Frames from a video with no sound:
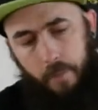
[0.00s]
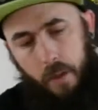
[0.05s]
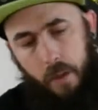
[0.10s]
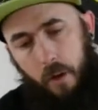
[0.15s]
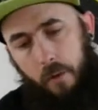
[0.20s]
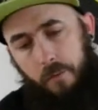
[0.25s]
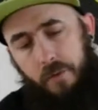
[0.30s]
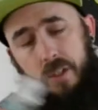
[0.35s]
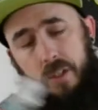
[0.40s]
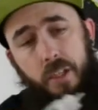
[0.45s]

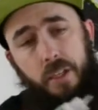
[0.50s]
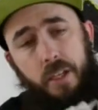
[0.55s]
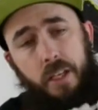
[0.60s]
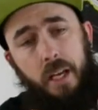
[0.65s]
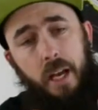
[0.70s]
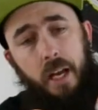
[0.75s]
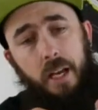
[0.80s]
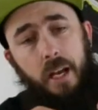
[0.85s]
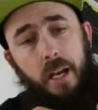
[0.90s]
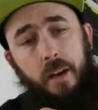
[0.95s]
Obviously,
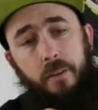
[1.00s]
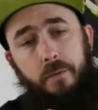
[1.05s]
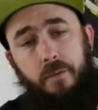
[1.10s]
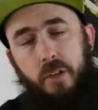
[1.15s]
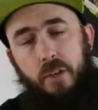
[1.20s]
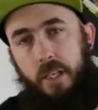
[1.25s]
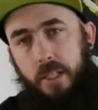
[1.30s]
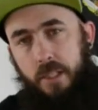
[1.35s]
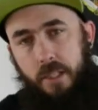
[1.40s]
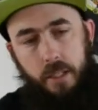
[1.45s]
I have
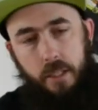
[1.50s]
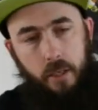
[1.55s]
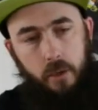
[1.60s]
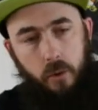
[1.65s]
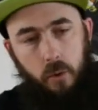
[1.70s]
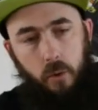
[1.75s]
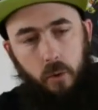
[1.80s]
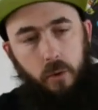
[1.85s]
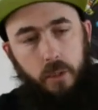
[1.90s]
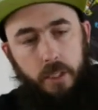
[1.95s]
tested
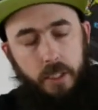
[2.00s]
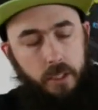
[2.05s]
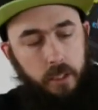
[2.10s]
all these